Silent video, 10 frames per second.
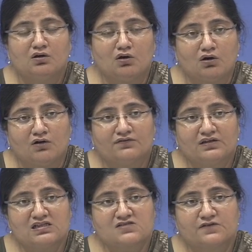of
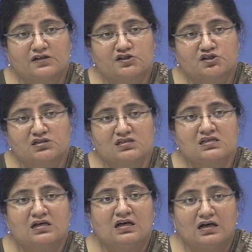these functions
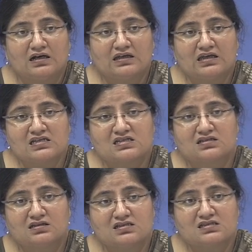
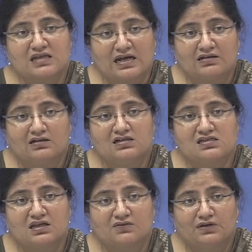against the standards
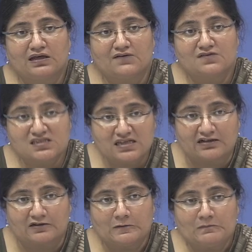that we have
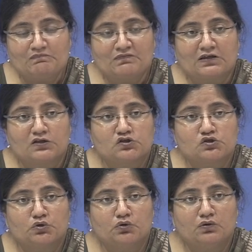set.
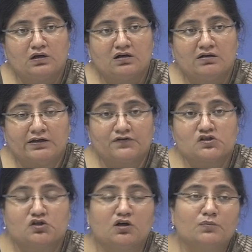So, if it
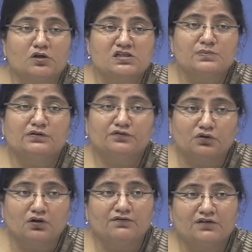is not possible for
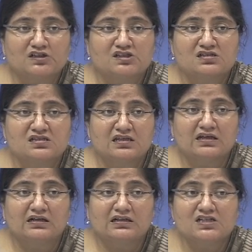all functions, then
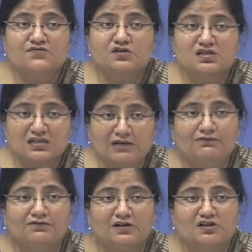at least for
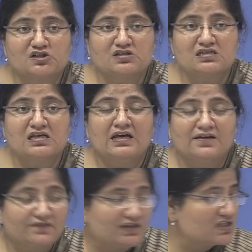some functions
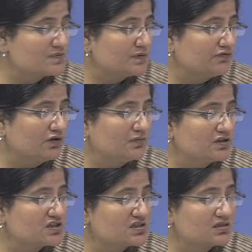these
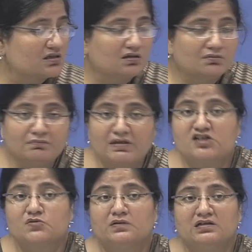performance
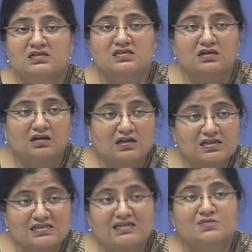measurements,
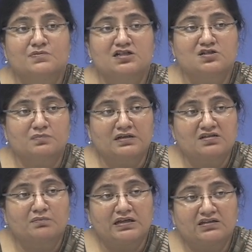assessments,
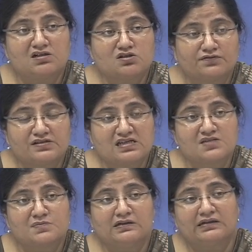methods of
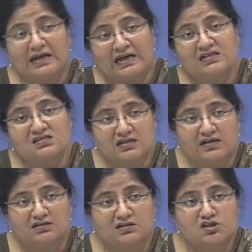assessment and
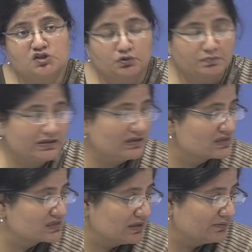standards should be
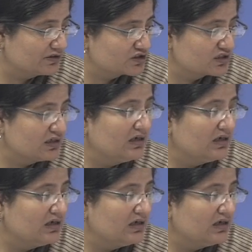established.